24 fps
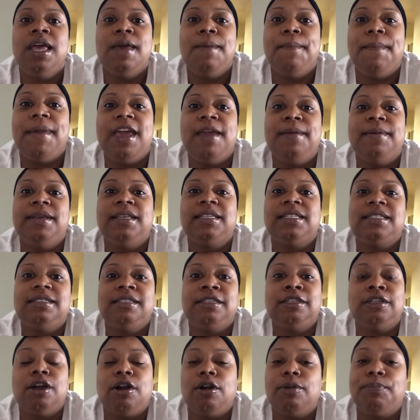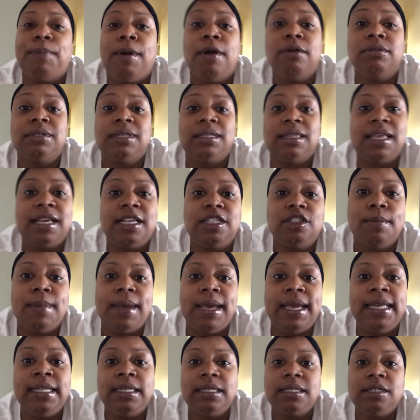maybe posting things on
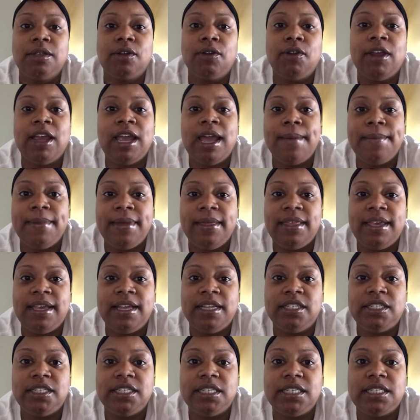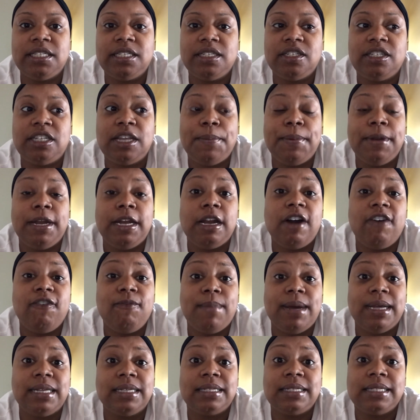my Instagram and then just shipping it off
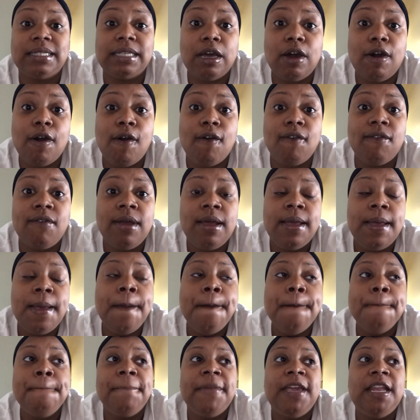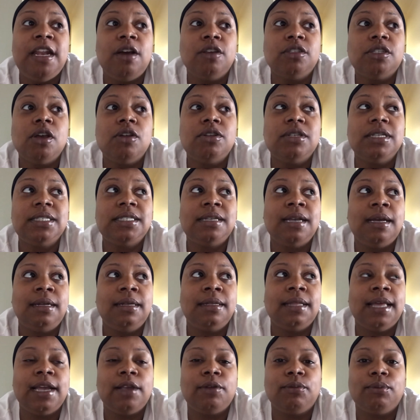myself. So just trying
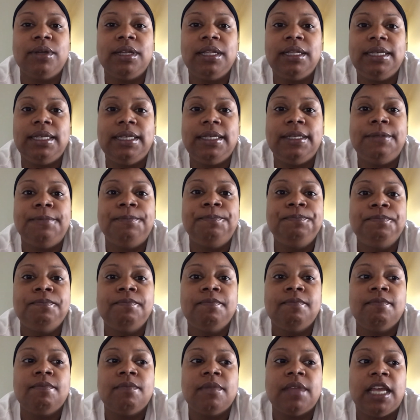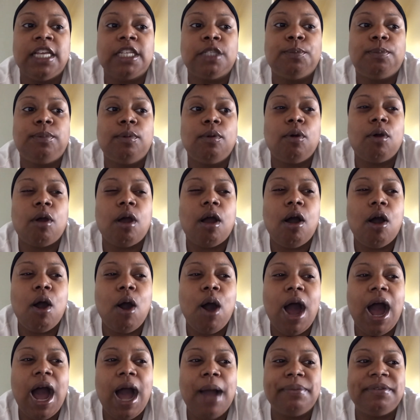to like really explore
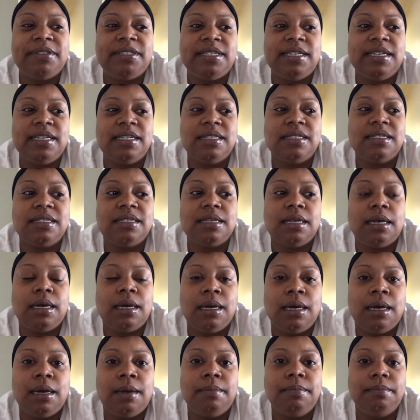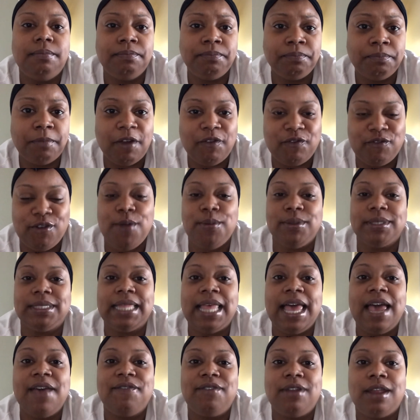all options. My friend was
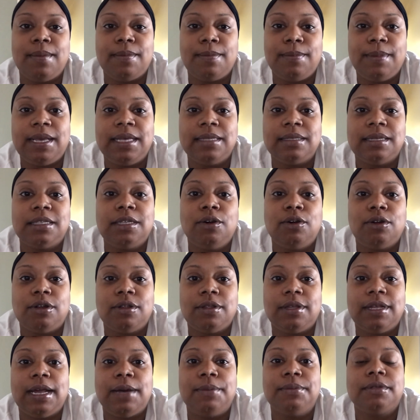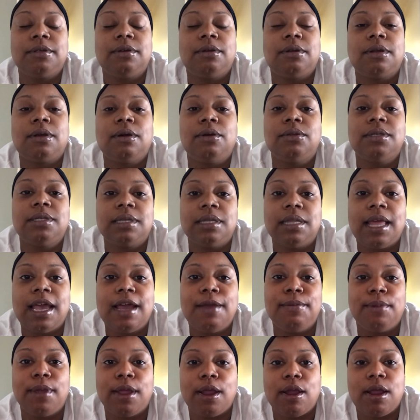laughing at me because I told her that I was going to go to the
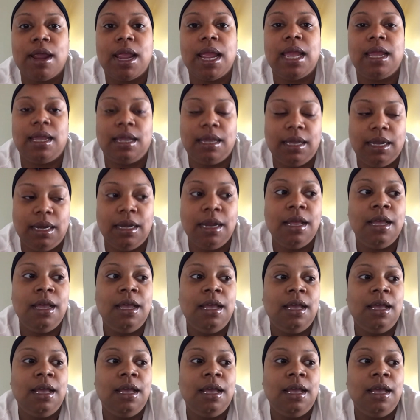library and